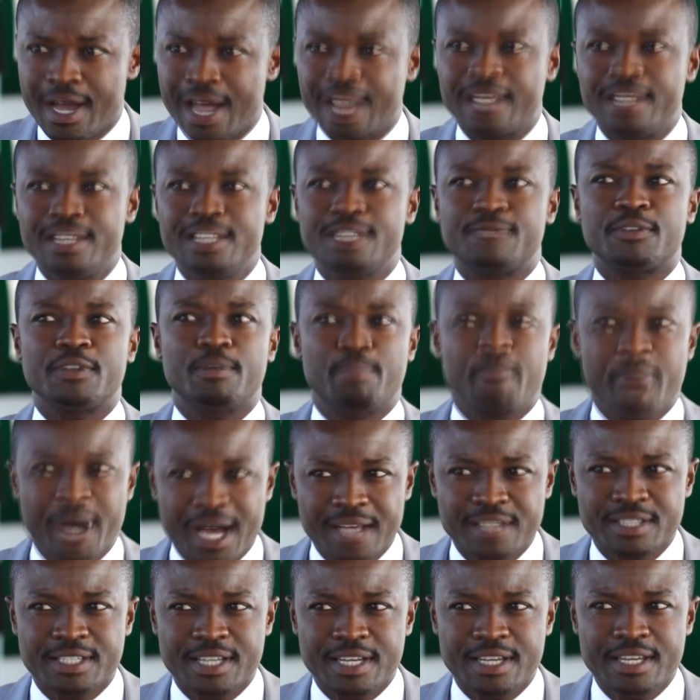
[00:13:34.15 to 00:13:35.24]
at least for the
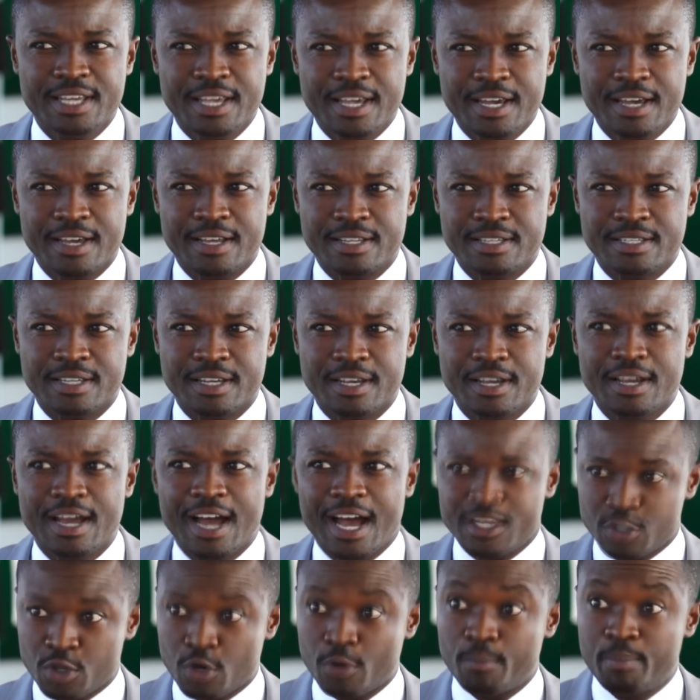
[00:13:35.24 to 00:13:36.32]
past 10 years,
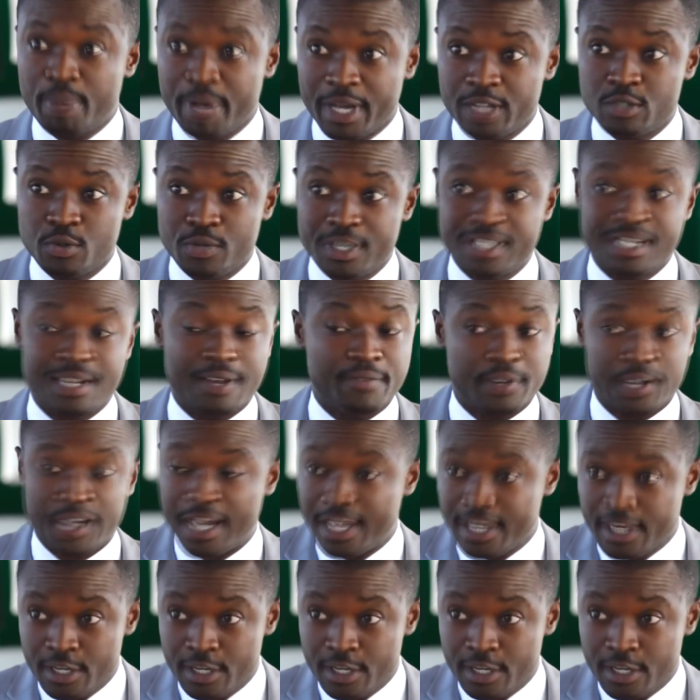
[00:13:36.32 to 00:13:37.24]
as compared to East Africa.